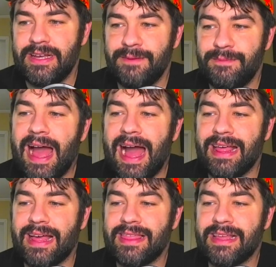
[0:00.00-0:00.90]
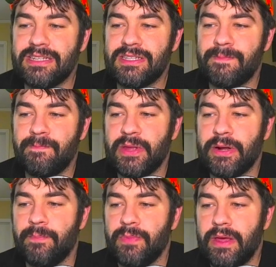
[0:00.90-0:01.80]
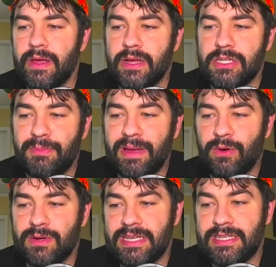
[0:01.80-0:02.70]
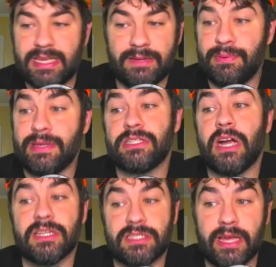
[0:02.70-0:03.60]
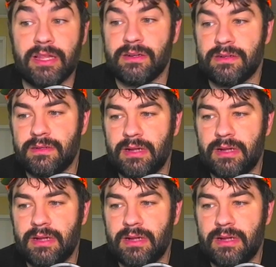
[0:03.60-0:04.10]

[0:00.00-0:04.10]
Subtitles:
But yeah, I think Jamaine Ortiz, he'd beat Josh Taylor.